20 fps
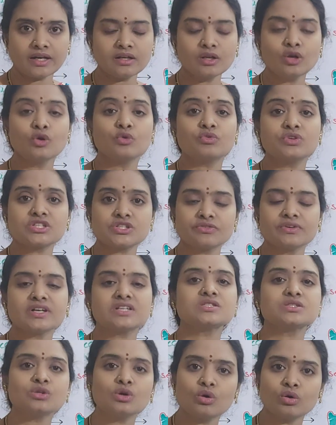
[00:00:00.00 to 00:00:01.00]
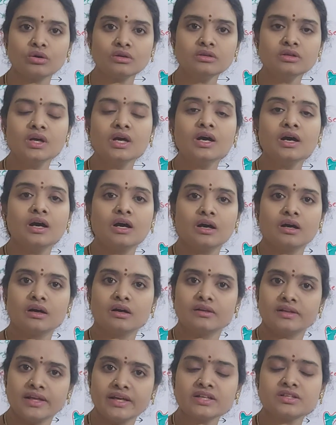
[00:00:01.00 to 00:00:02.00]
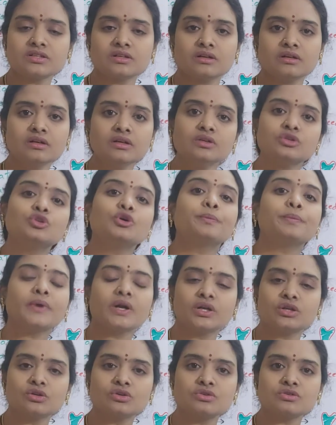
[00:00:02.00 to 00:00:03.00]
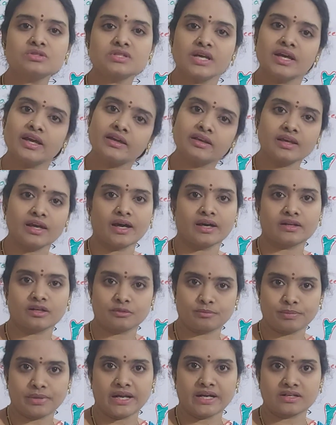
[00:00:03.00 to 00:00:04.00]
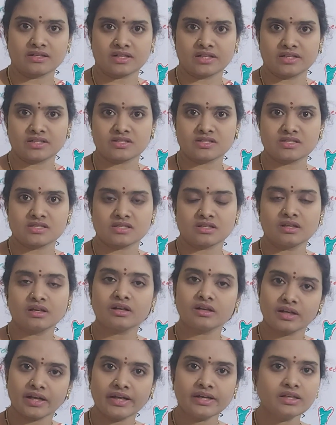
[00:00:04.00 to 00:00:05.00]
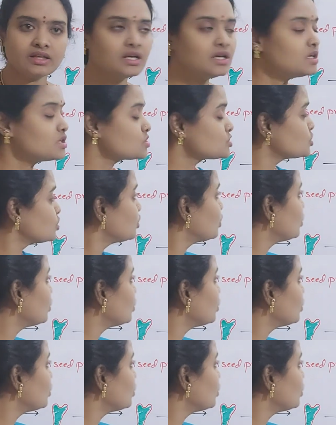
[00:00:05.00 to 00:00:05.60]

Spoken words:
Which were sown later to produce a carrot plantlets, right? So